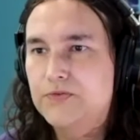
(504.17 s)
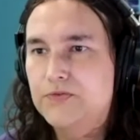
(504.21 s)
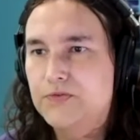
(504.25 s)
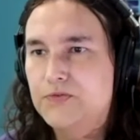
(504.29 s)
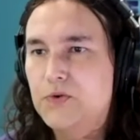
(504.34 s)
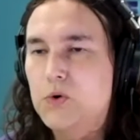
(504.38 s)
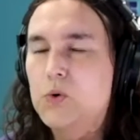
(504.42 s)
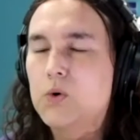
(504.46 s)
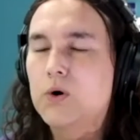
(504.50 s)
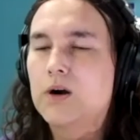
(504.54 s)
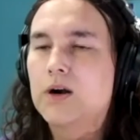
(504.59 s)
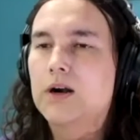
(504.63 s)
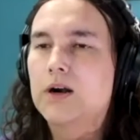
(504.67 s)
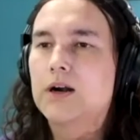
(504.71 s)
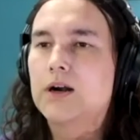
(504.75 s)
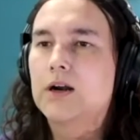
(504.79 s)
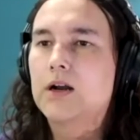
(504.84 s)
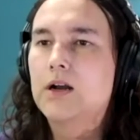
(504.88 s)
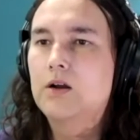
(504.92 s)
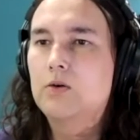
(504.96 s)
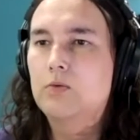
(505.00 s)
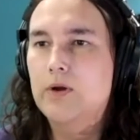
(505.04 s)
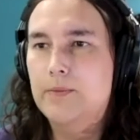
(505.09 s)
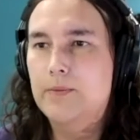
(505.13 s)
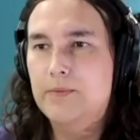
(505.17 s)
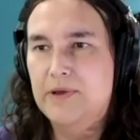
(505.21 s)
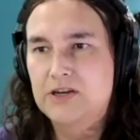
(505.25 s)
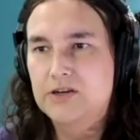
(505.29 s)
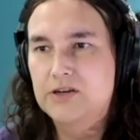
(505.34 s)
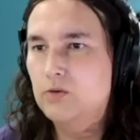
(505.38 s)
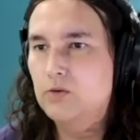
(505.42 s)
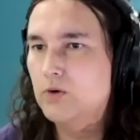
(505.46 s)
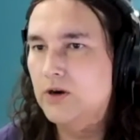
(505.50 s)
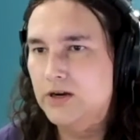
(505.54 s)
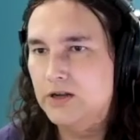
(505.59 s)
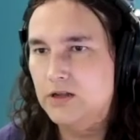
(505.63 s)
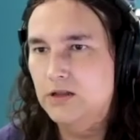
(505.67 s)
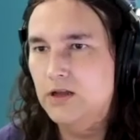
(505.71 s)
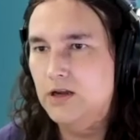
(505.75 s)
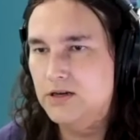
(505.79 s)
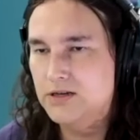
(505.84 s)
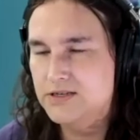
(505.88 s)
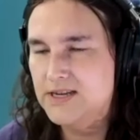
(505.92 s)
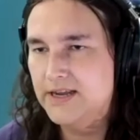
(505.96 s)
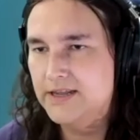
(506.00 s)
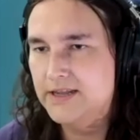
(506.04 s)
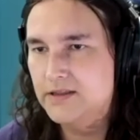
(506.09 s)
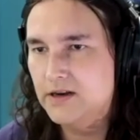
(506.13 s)
for women to work
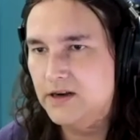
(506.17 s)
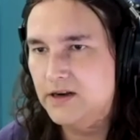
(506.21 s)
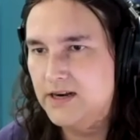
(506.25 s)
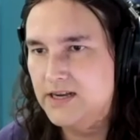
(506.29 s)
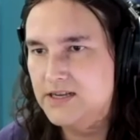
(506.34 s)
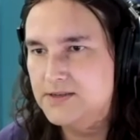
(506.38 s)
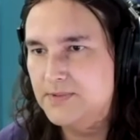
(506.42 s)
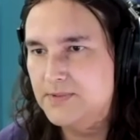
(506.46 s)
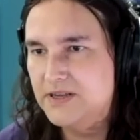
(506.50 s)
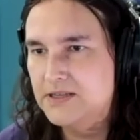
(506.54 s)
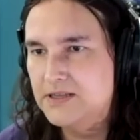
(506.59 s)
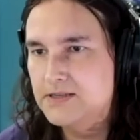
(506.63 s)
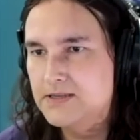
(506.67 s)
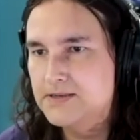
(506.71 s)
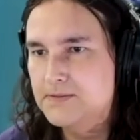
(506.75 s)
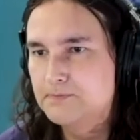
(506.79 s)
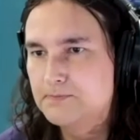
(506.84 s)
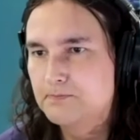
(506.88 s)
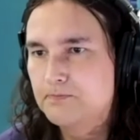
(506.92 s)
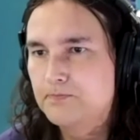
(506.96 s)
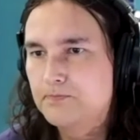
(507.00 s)
alongside their husbands.